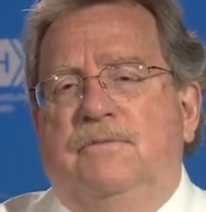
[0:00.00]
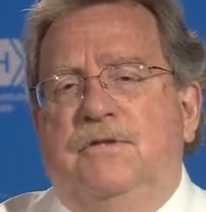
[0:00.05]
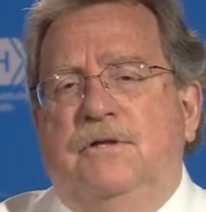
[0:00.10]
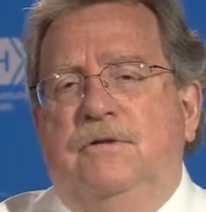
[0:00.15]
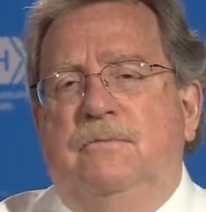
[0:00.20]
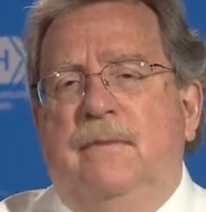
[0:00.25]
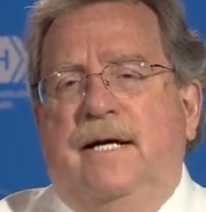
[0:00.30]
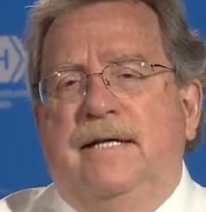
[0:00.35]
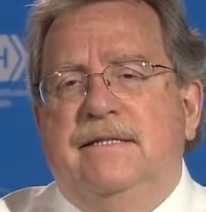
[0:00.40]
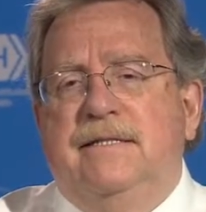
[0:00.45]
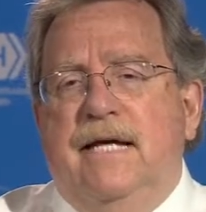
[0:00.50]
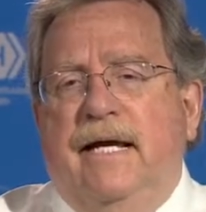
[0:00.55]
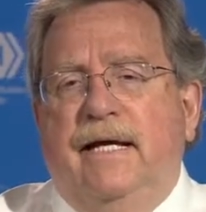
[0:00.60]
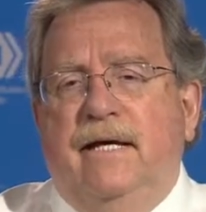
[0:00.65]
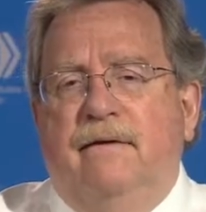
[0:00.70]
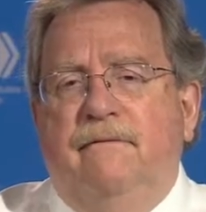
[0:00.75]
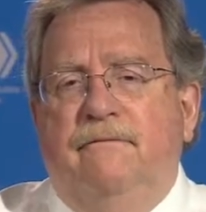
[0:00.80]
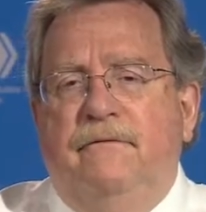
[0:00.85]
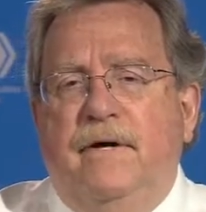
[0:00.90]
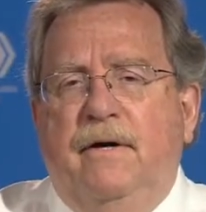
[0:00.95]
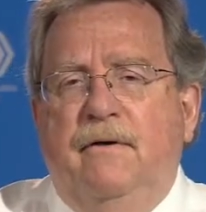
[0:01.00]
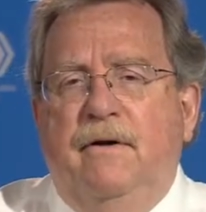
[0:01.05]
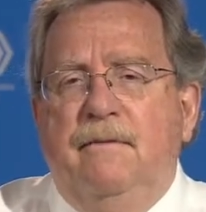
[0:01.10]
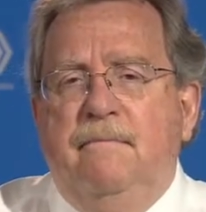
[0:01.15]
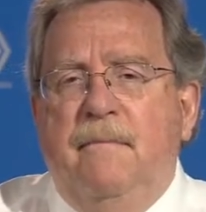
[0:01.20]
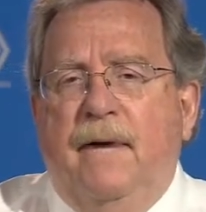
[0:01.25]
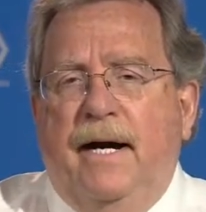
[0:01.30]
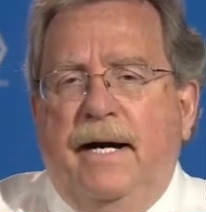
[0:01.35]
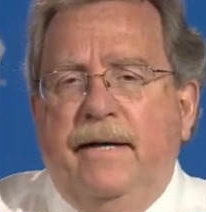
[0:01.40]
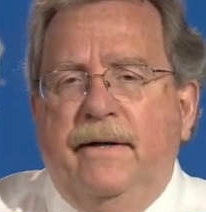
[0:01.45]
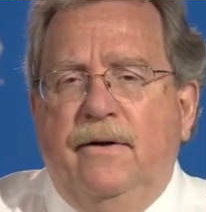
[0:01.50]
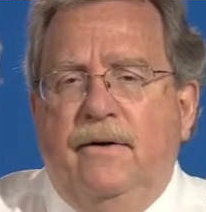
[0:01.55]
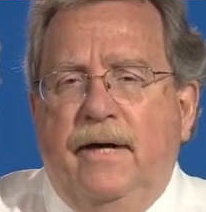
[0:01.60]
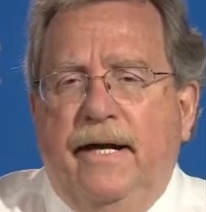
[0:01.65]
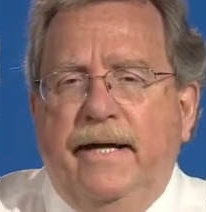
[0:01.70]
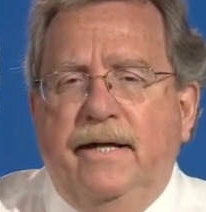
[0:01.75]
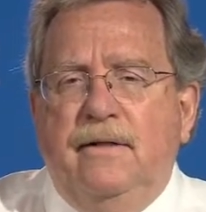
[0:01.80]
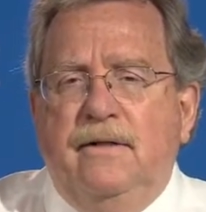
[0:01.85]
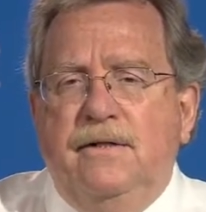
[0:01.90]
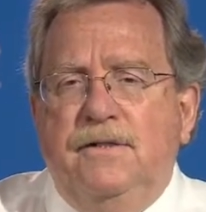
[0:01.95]
So you might take a very minor
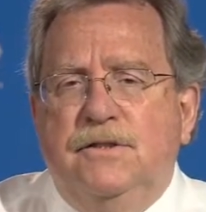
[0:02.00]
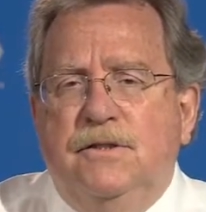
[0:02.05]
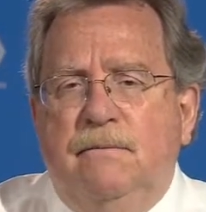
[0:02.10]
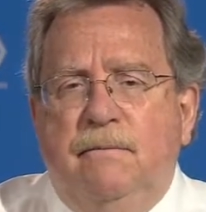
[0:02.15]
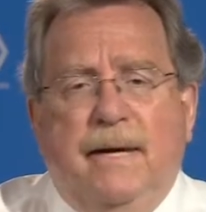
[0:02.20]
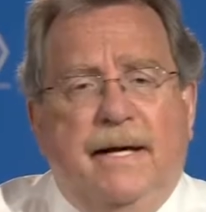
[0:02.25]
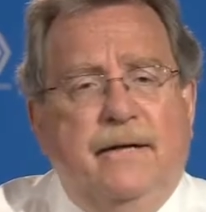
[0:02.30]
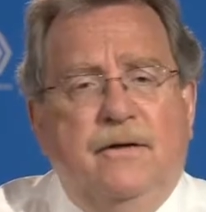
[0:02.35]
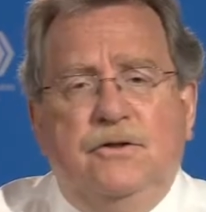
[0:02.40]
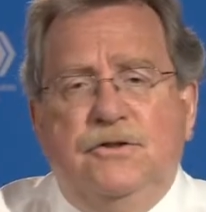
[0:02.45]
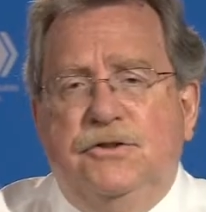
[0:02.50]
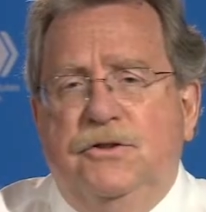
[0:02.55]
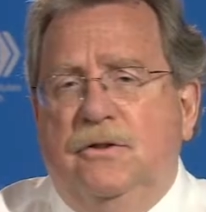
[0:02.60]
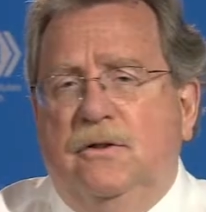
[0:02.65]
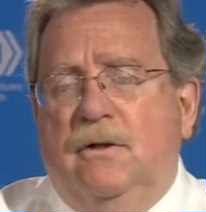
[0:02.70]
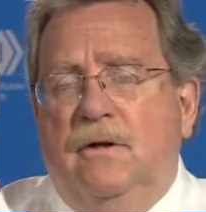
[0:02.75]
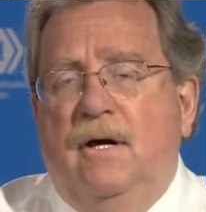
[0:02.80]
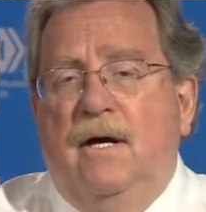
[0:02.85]
antigen, minor sugar,